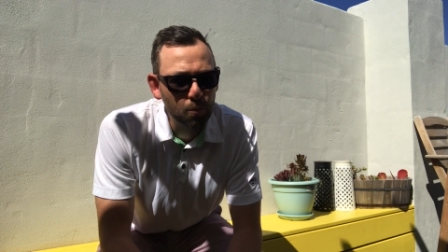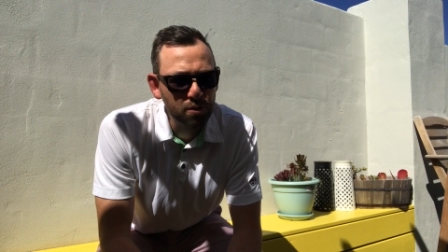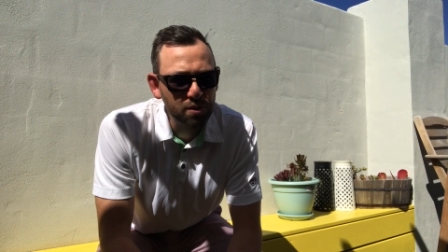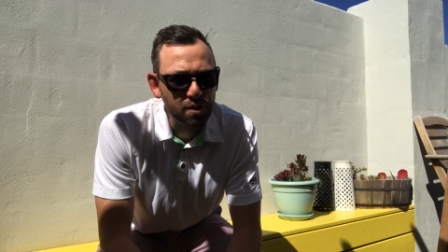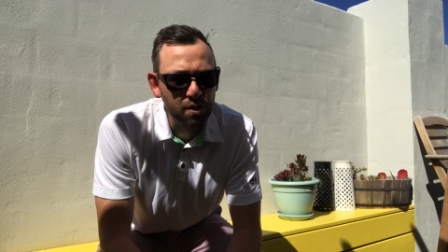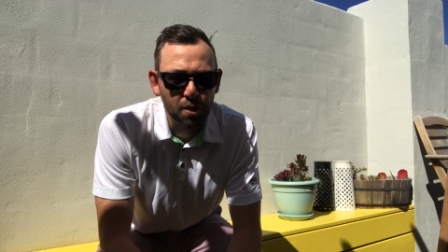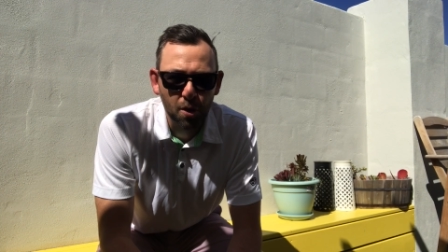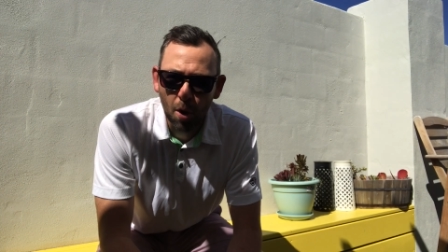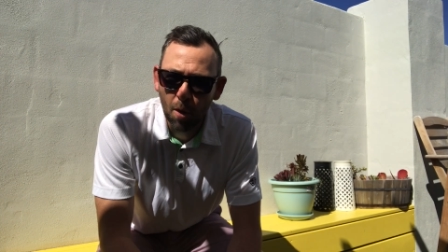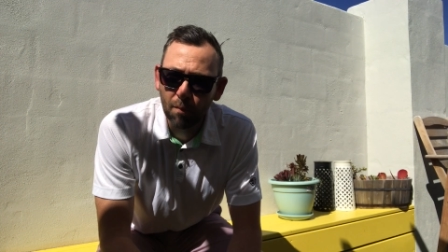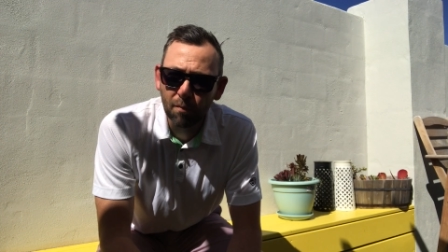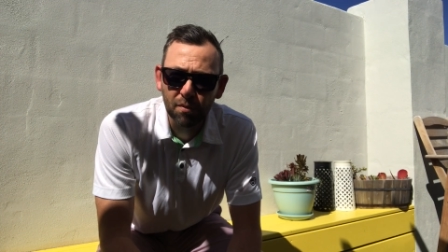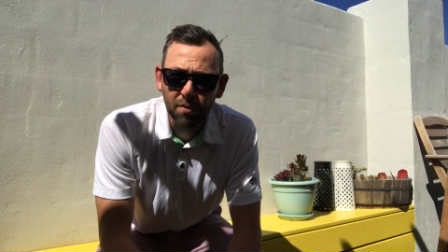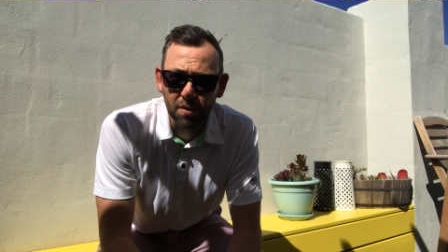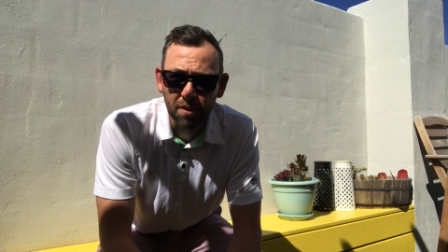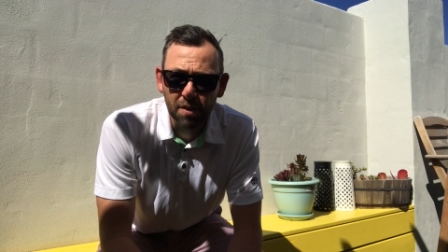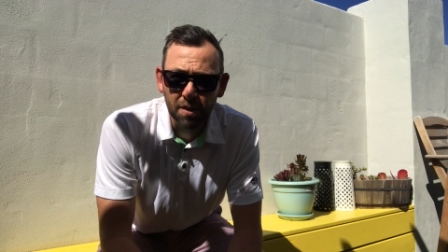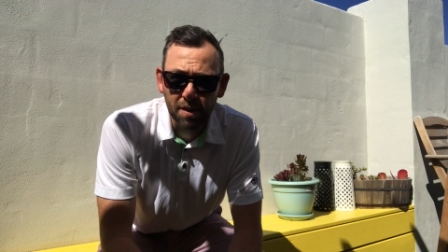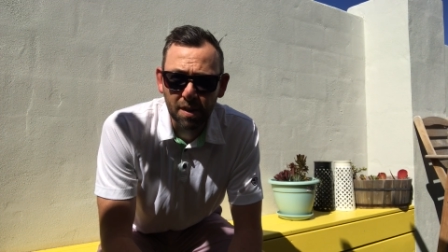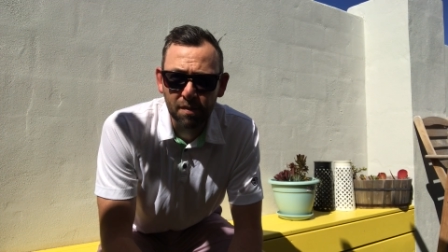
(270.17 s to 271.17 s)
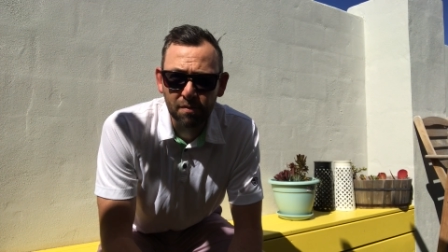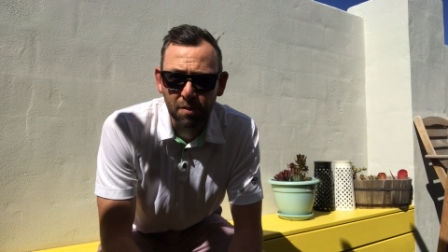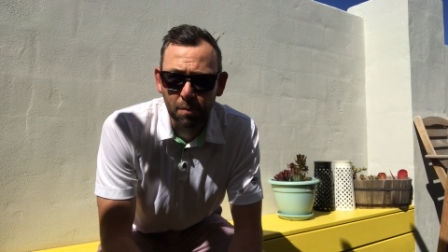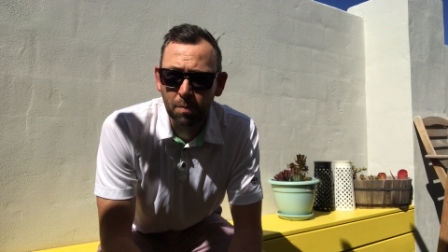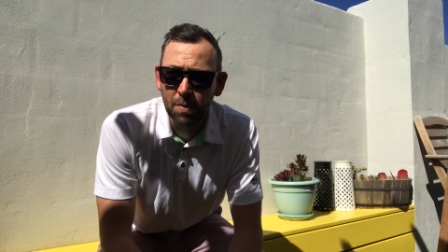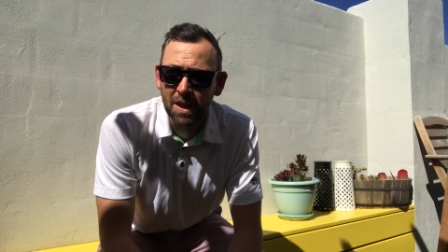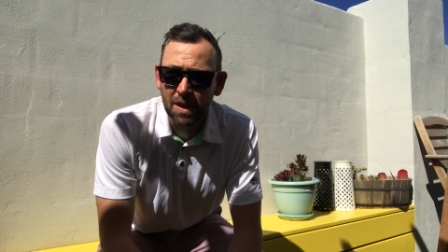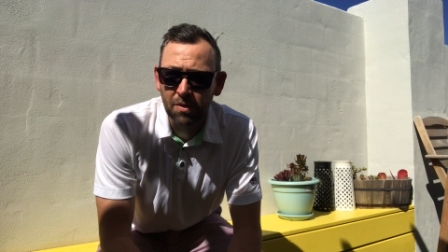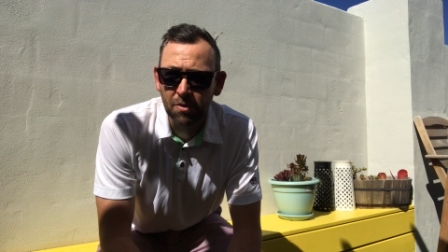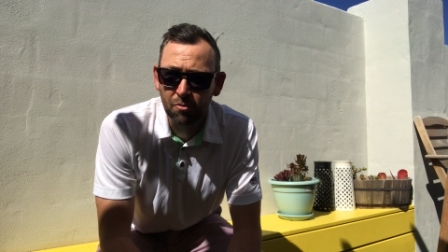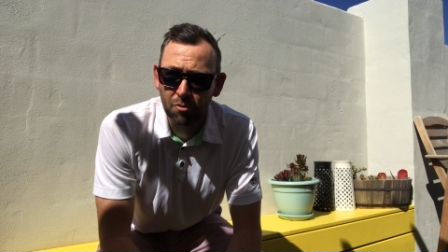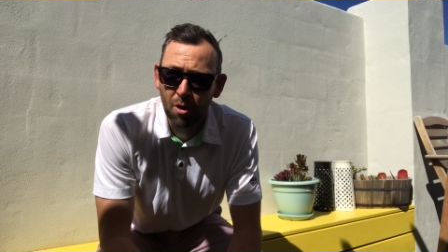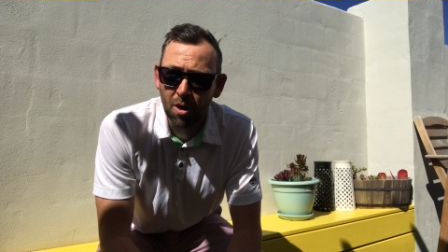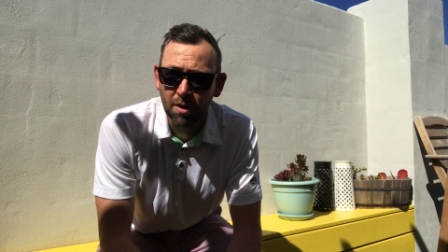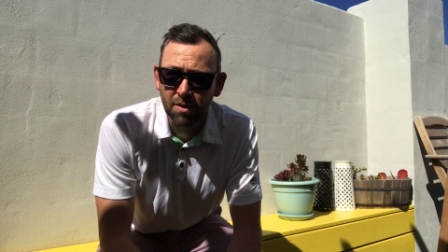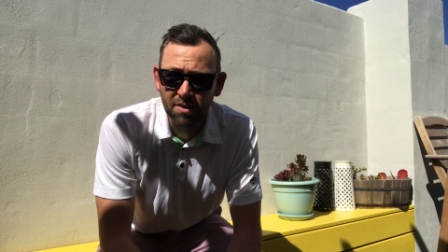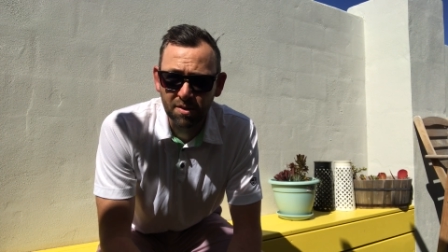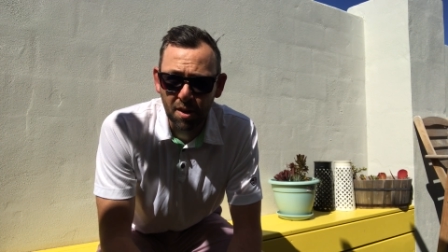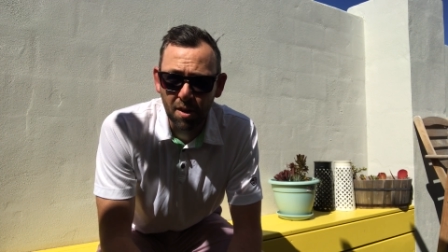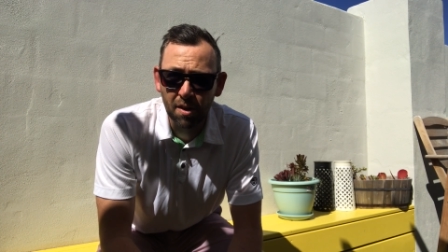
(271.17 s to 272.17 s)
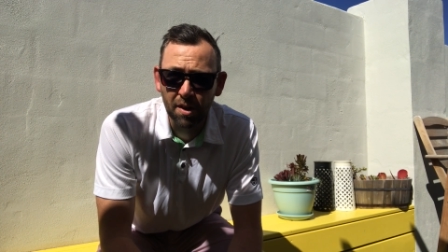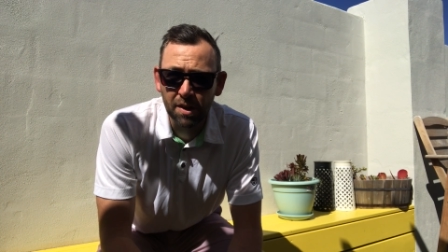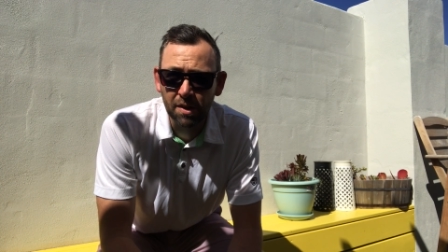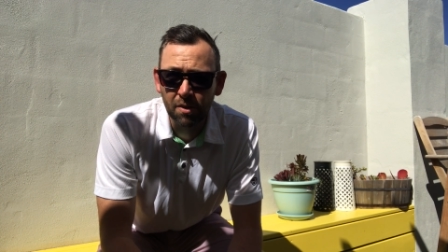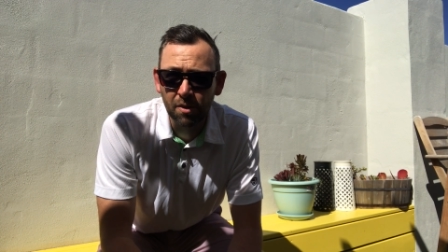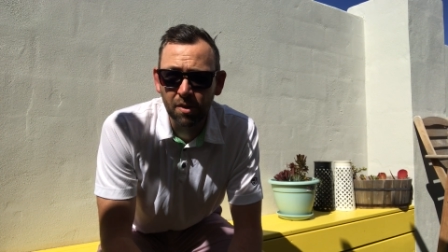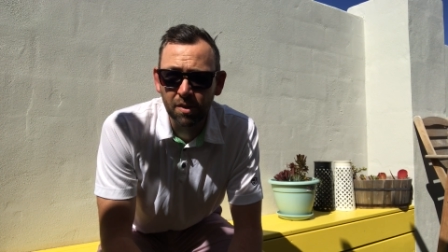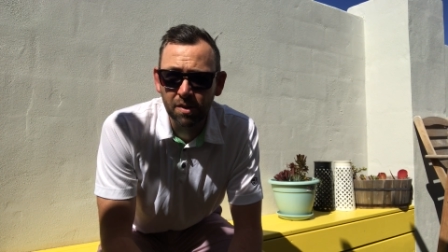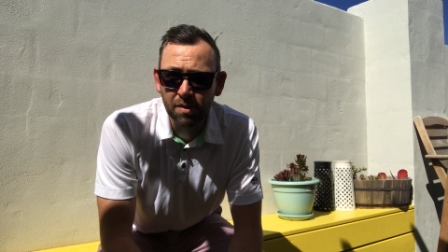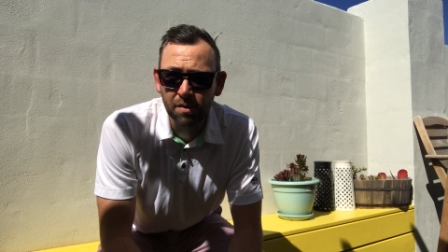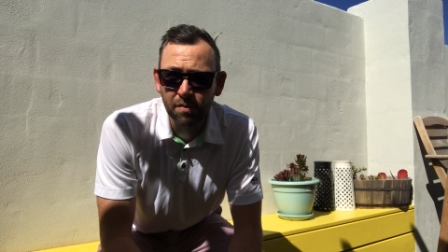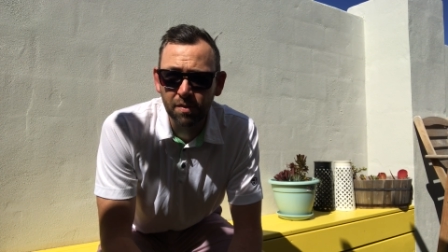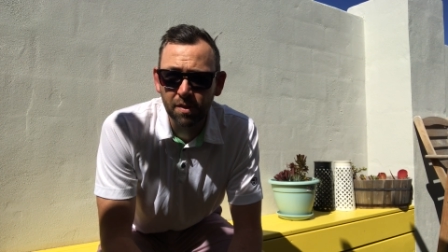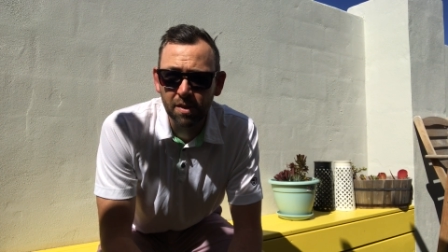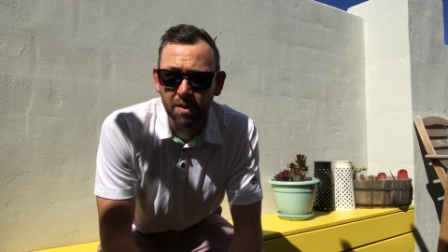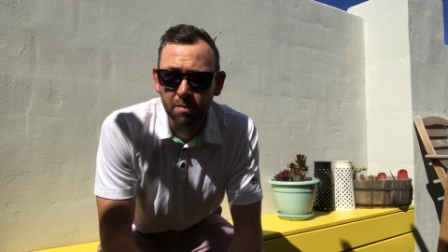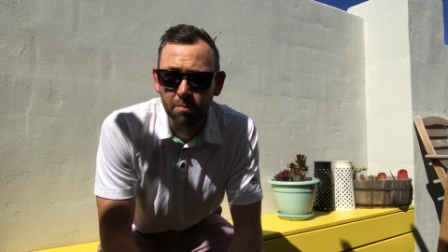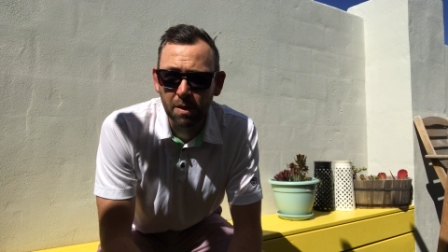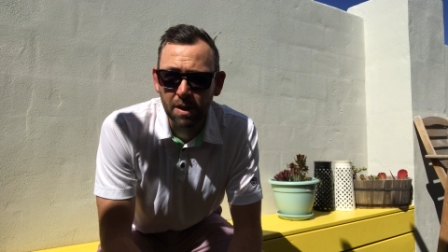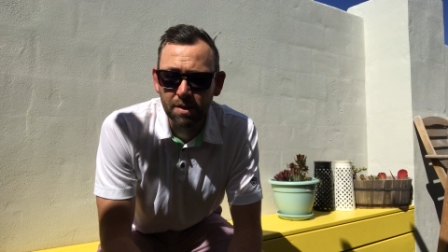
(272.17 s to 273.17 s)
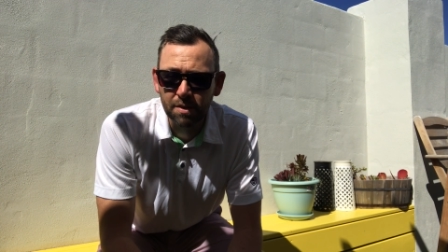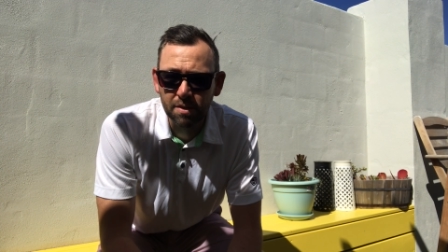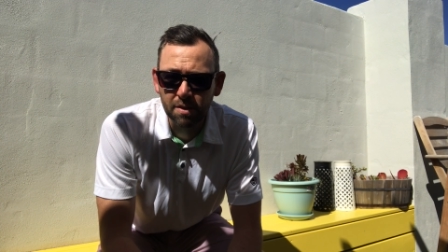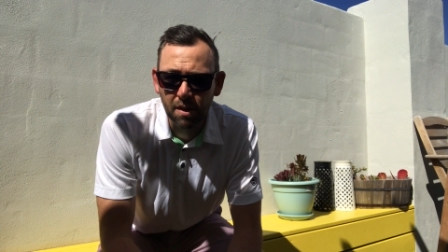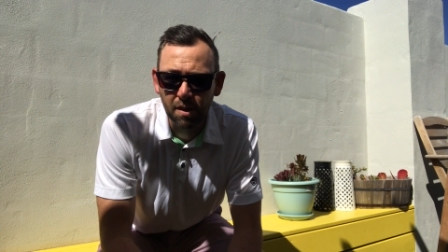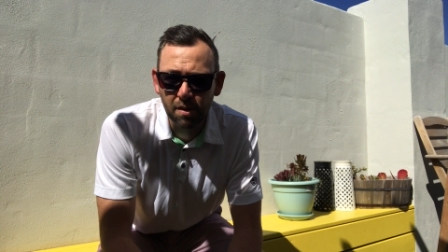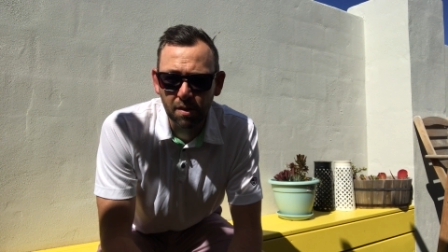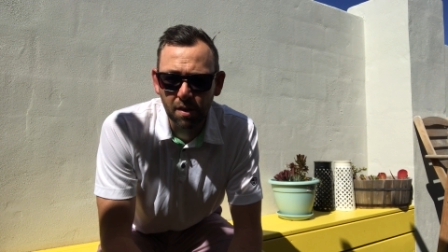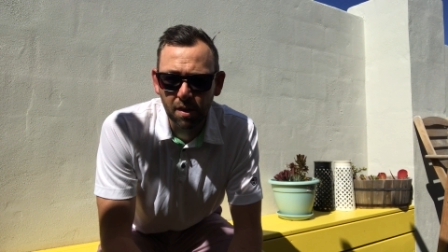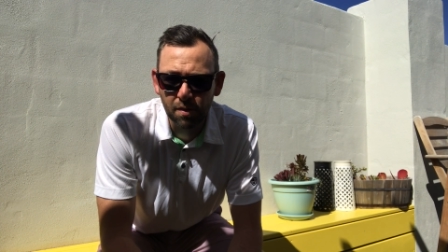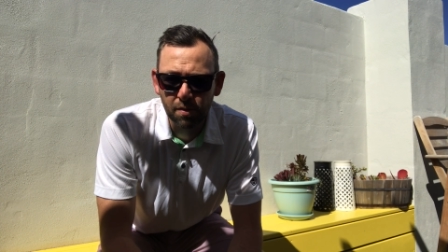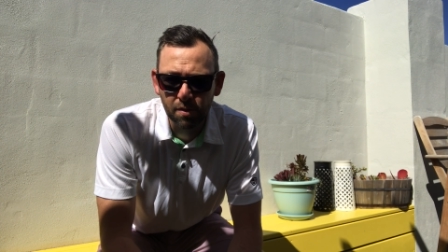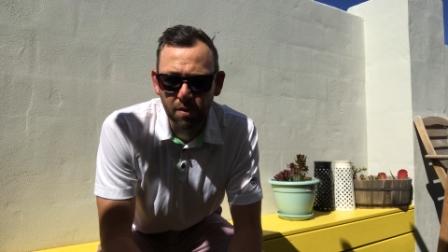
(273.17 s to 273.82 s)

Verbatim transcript: wasn't confident enough to pick the right starting line in the first place so uh,